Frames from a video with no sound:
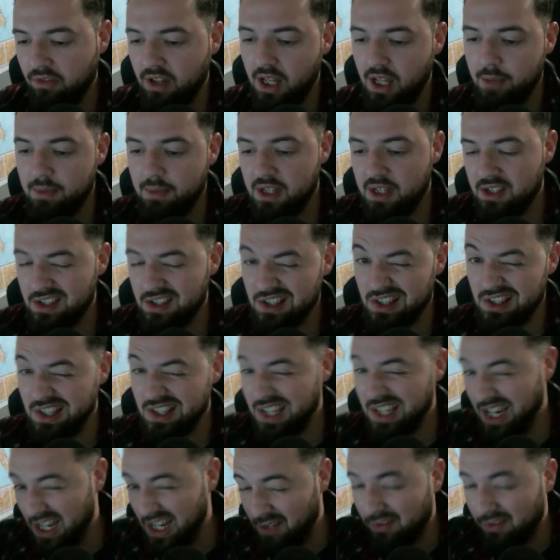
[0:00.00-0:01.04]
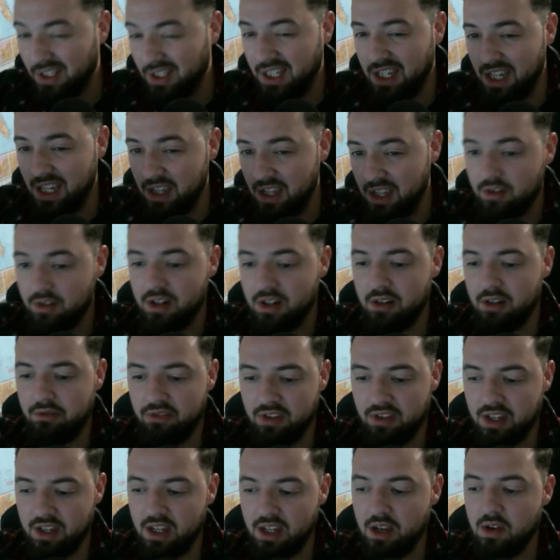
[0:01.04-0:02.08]
because this is kind of like an iterative
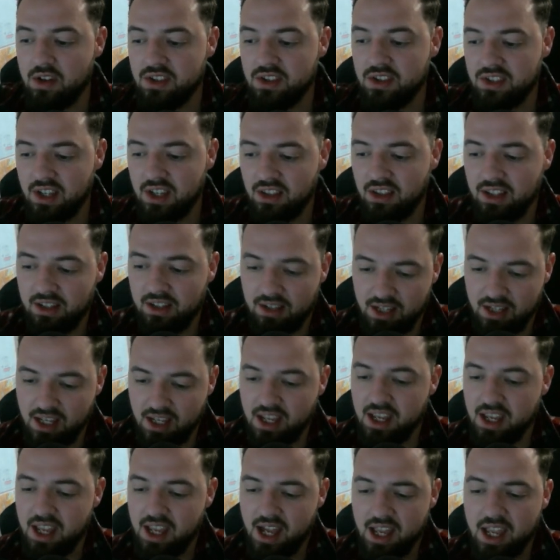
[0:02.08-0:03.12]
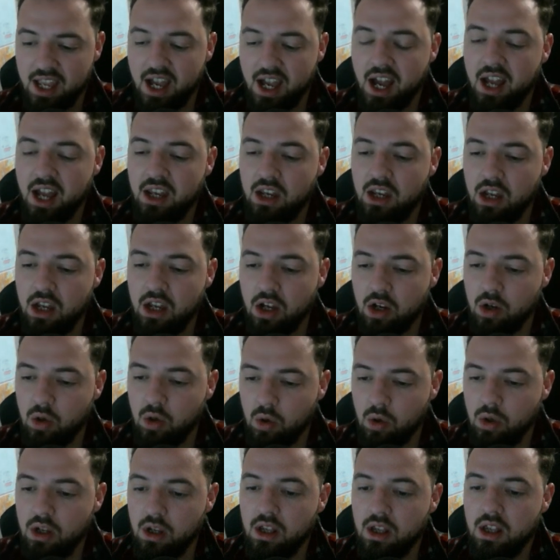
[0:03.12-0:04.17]
thing. You can say hey, yeah, I
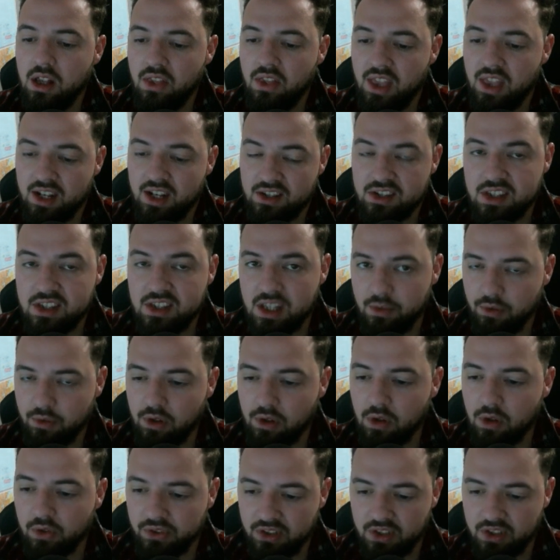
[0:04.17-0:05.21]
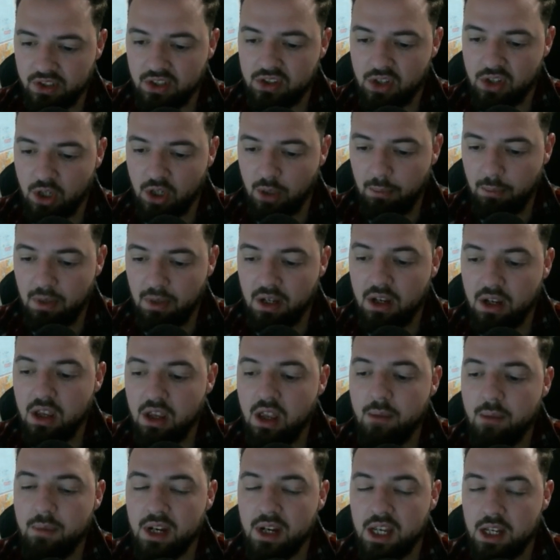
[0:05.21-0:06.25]
know that it's difficult to determine,
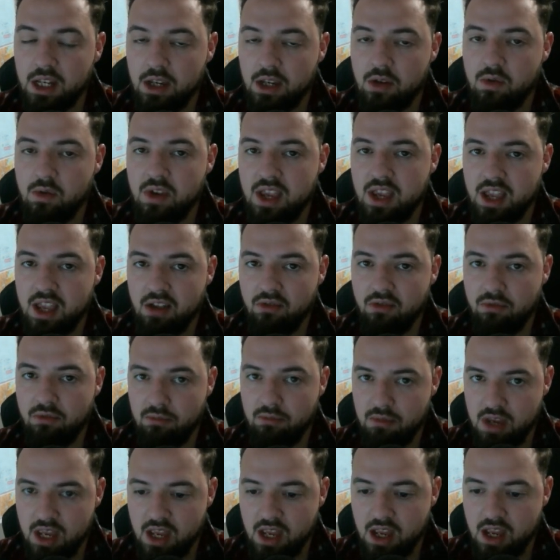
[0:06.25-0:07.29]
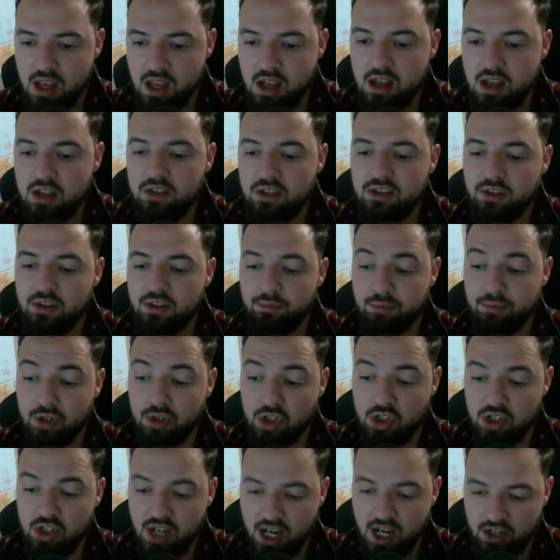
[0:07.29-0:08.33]
but can you give me some
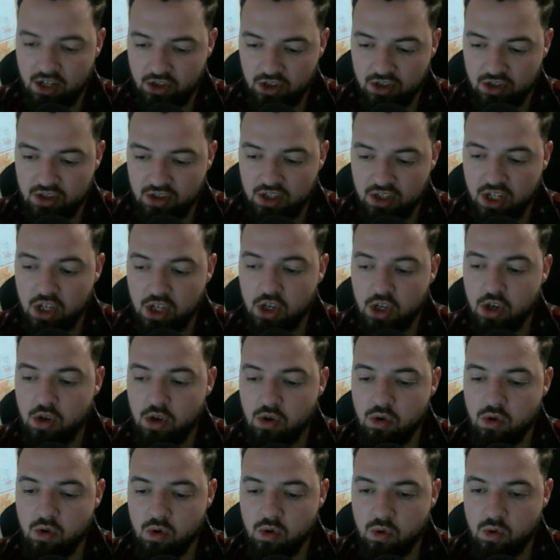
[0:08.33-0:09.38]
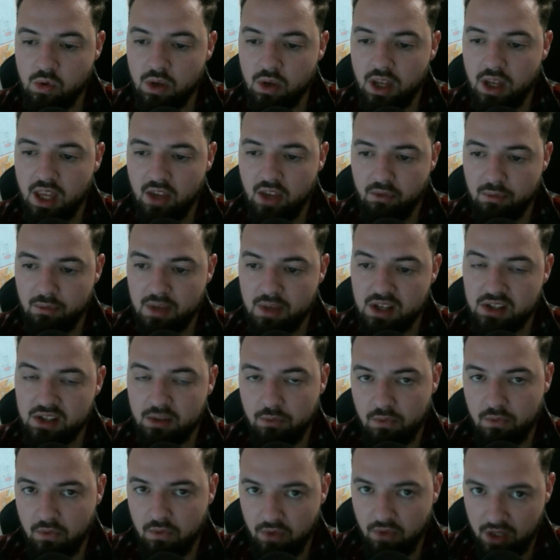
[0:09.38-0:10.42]
projections? Can you give me some
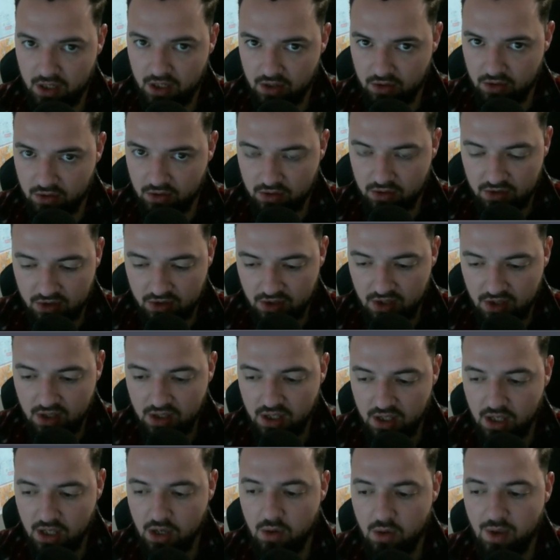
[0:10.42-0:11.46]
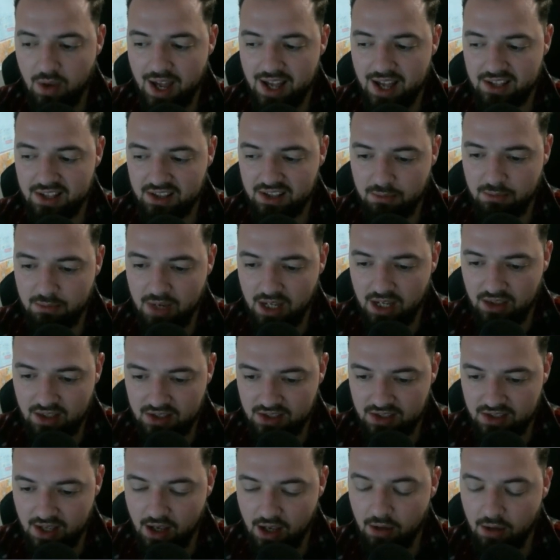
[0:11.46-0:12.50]
figures? Can you estimate
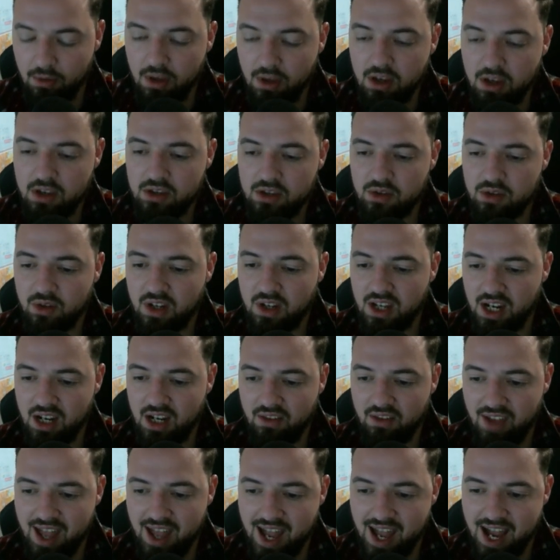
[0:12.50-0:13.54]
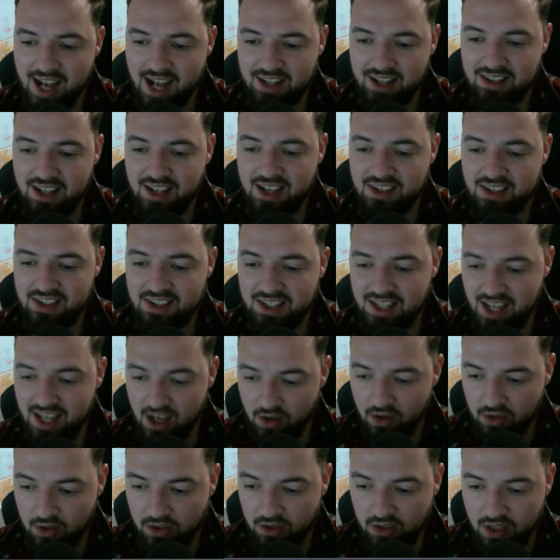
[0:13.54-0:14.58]
this out? So it can kind of act as a
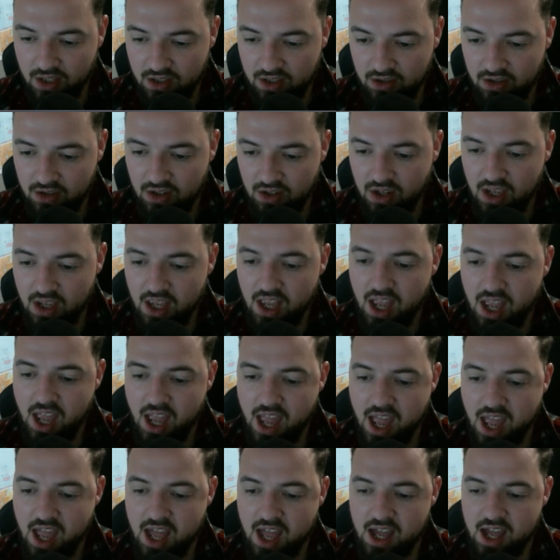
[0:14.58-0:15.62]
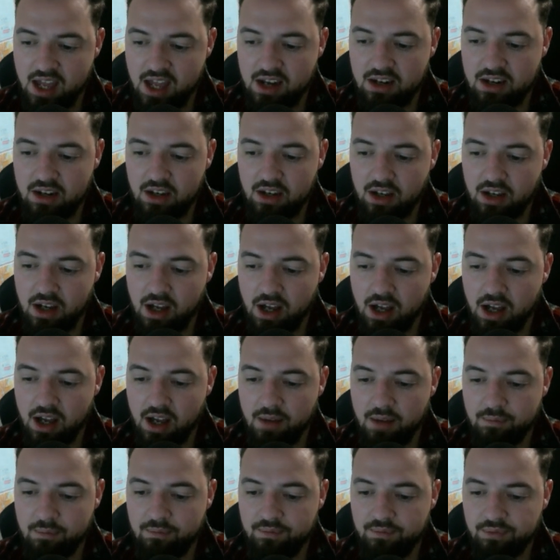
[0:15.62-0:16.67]
calculator, and
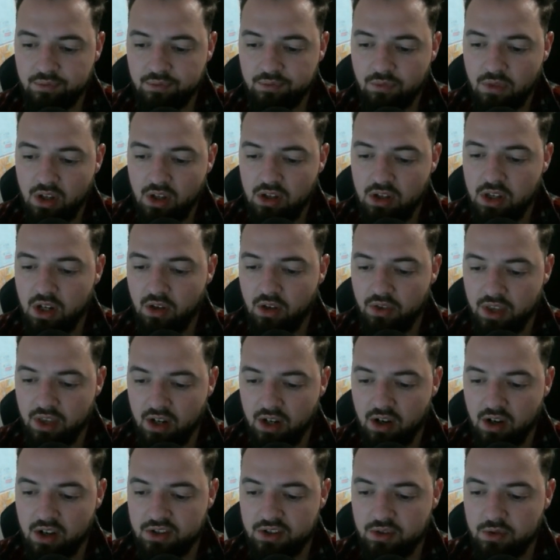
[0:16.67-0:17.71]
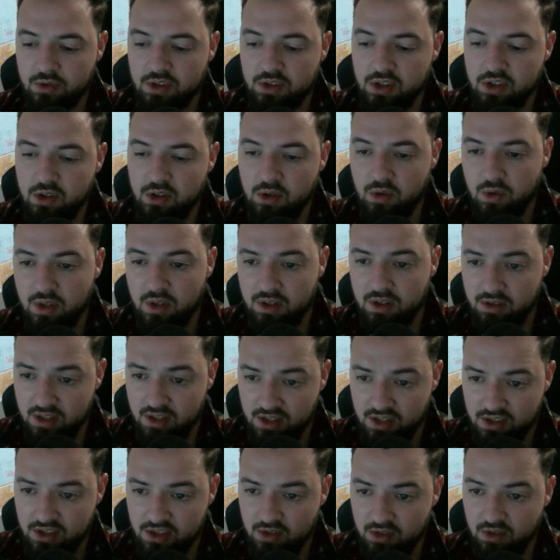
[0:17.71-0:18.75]
then also too,
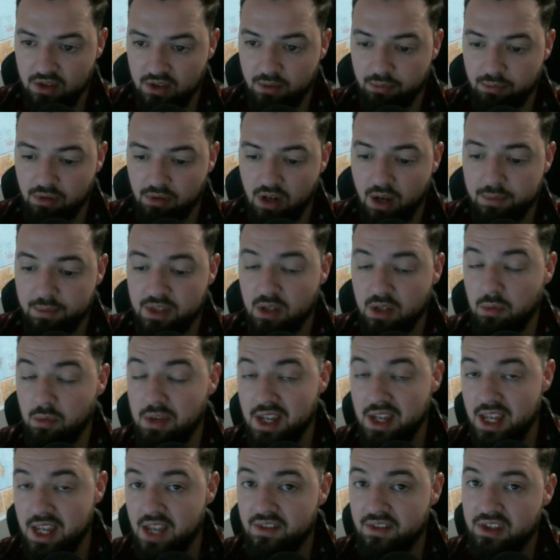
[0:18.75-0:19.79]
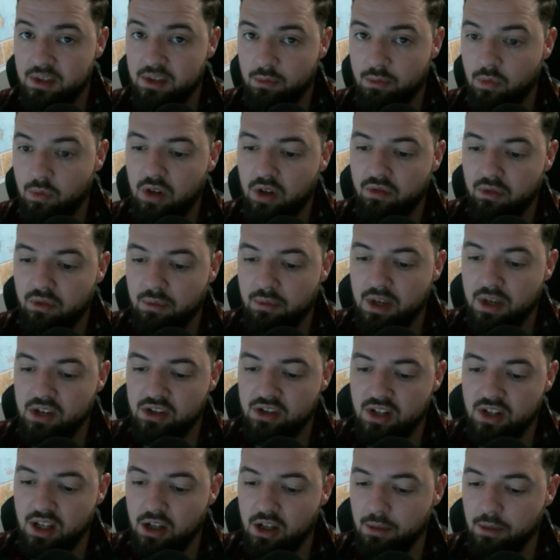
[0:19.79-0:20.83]
considering the prompt here, we can give it some more information
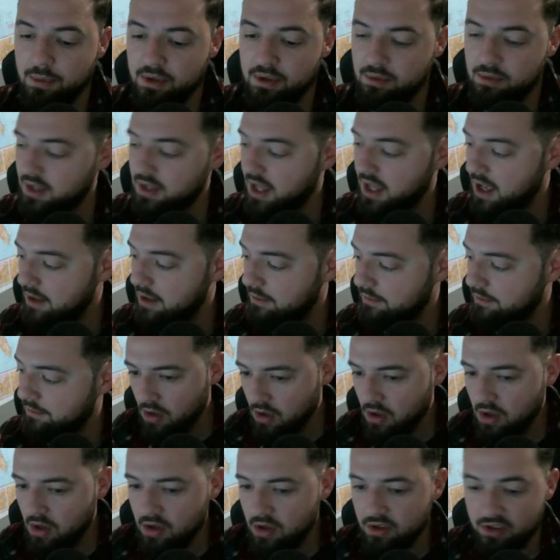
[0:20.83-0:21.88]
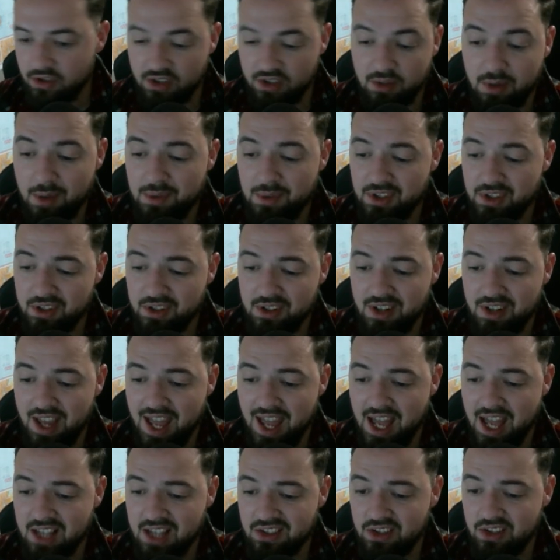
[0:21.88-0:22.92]
to help us with that. So sometimes it's good to
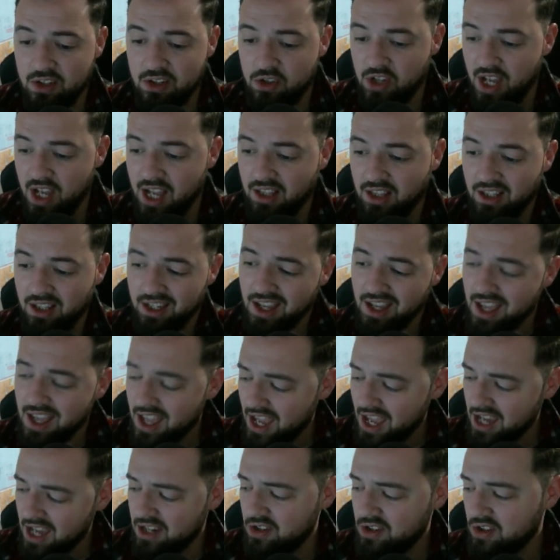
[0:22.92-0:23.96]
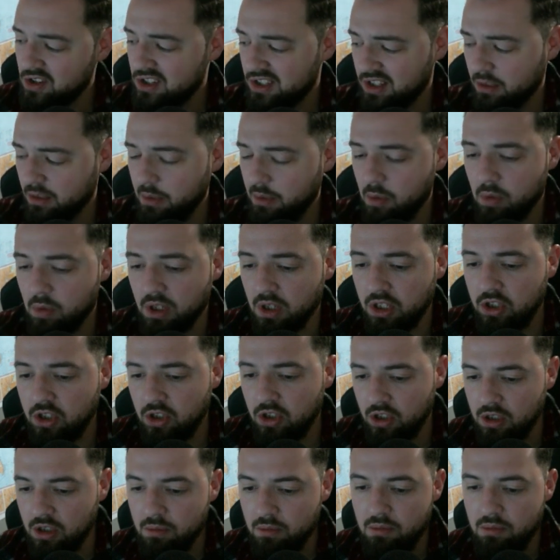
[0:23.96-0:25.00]
ask the chat hey, could you just tell me what
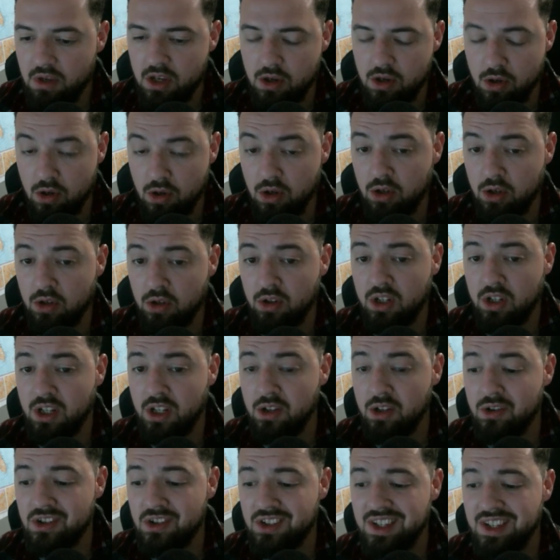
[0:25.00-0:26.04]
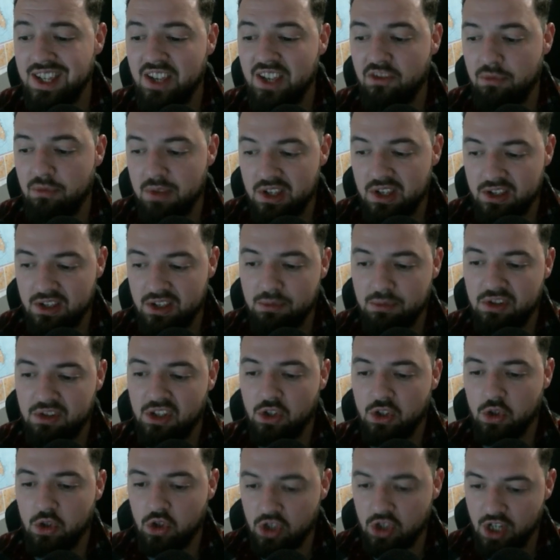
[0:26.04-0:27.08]
could be good, or can you just give me some
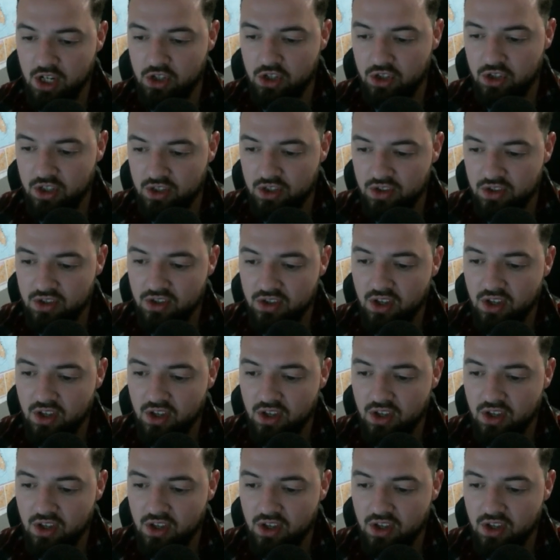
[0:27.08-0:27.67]
suggestions?